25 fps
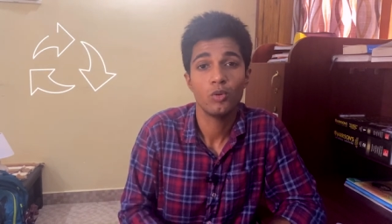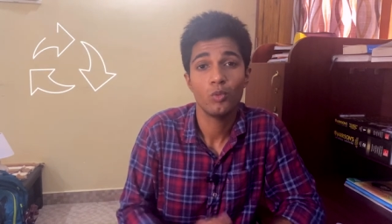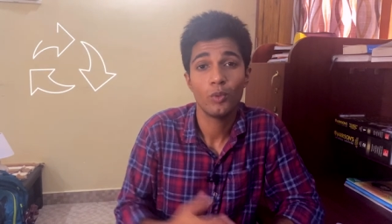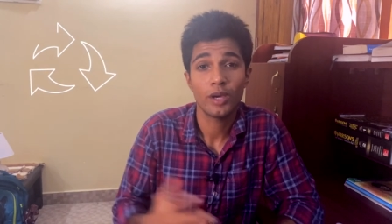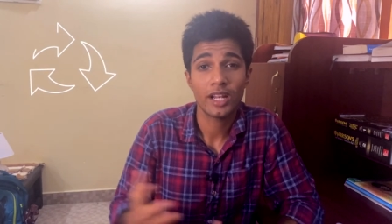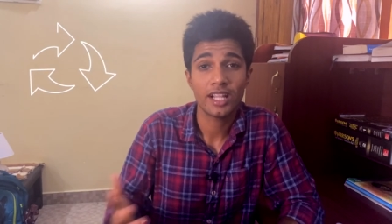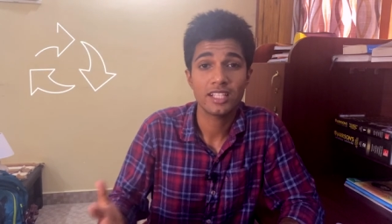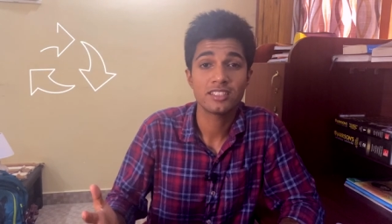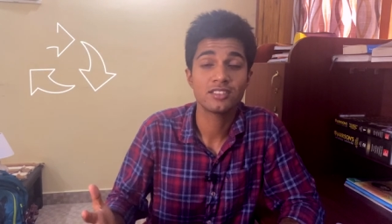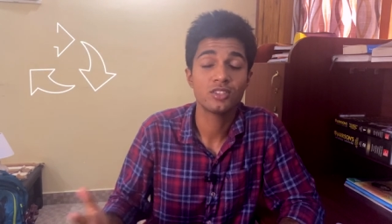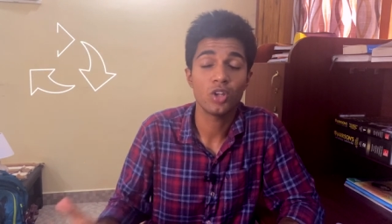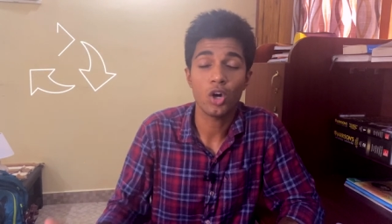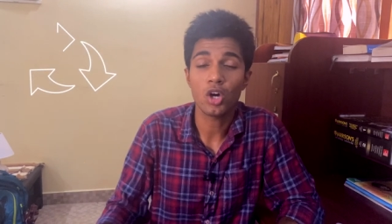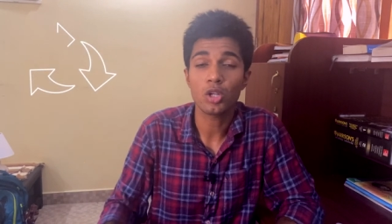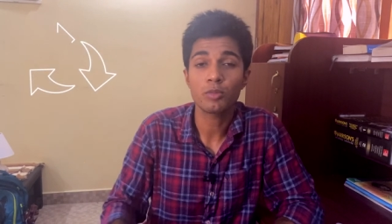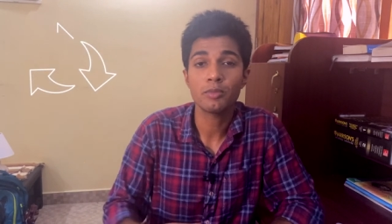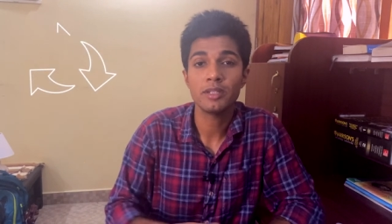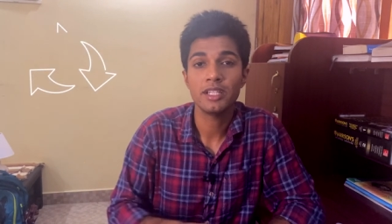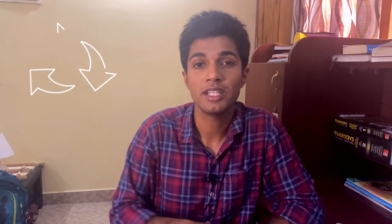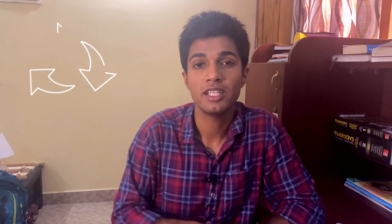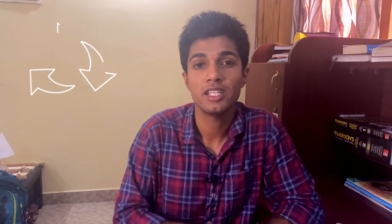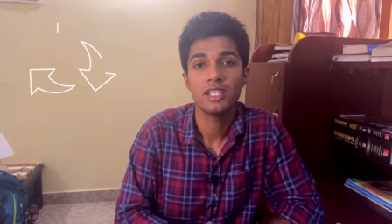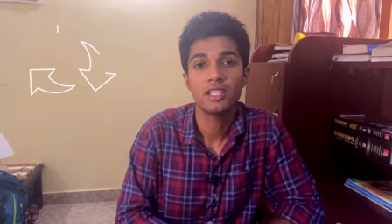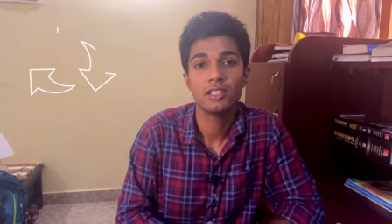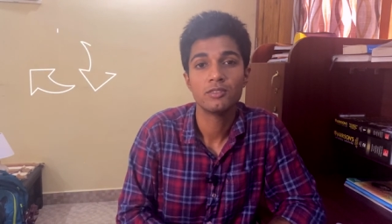whereas
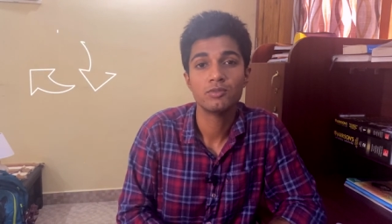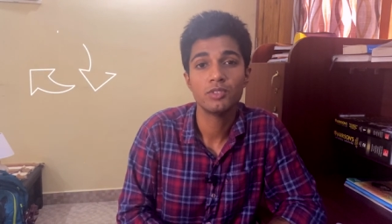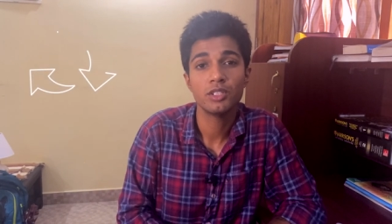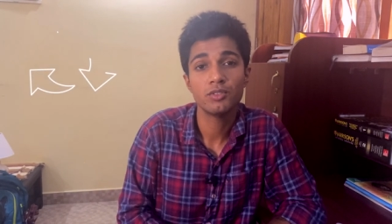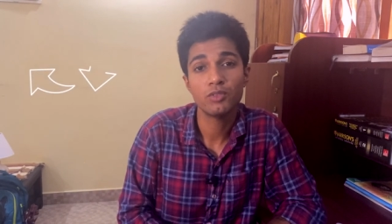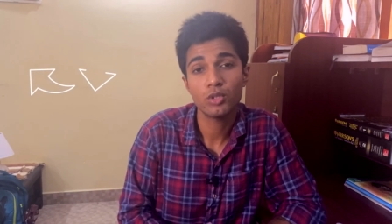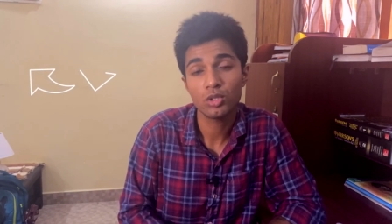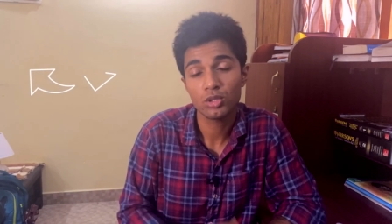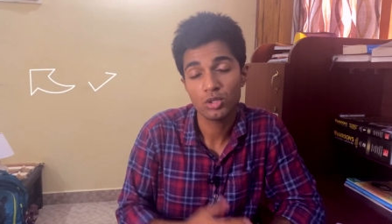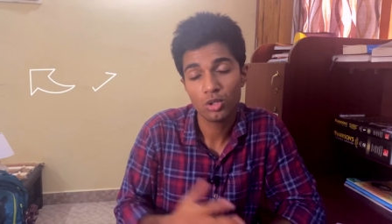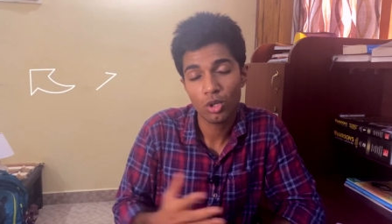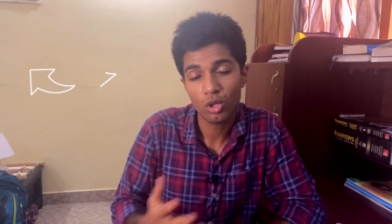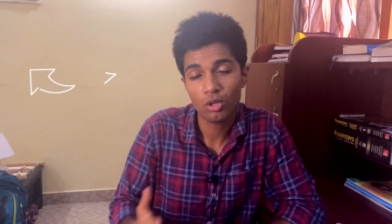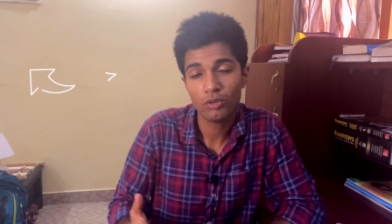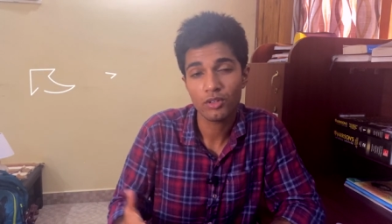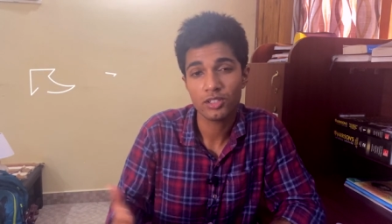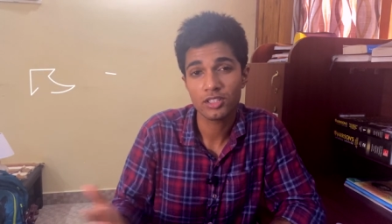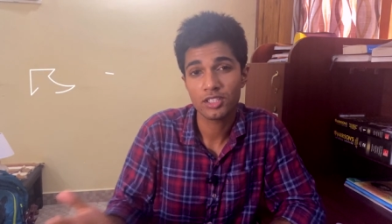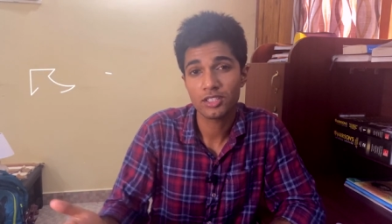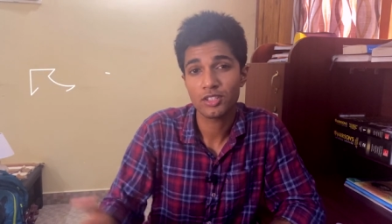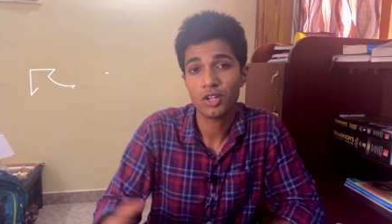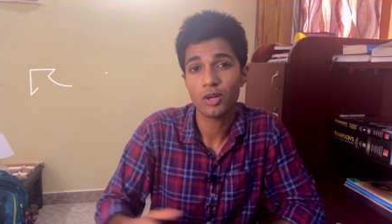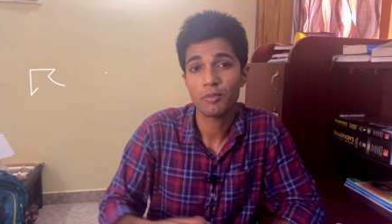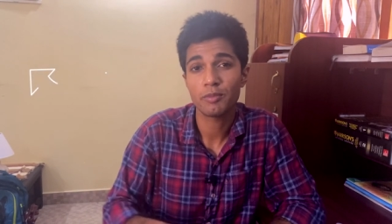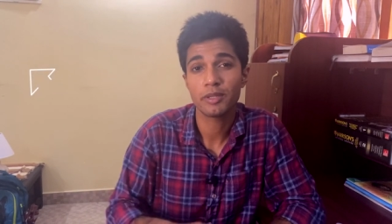normally we would go over the
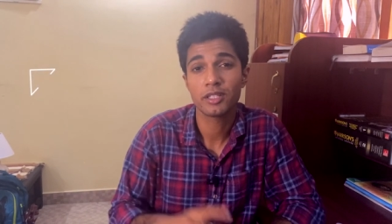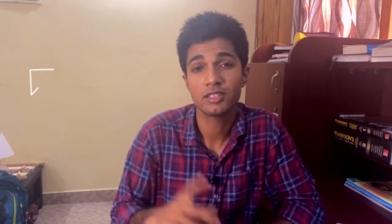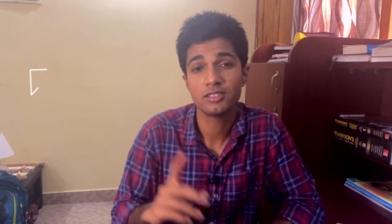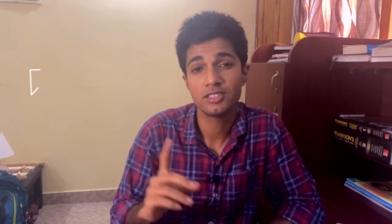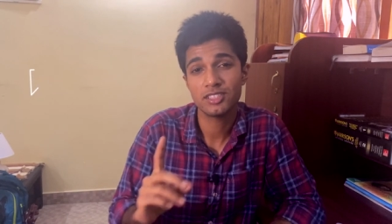topic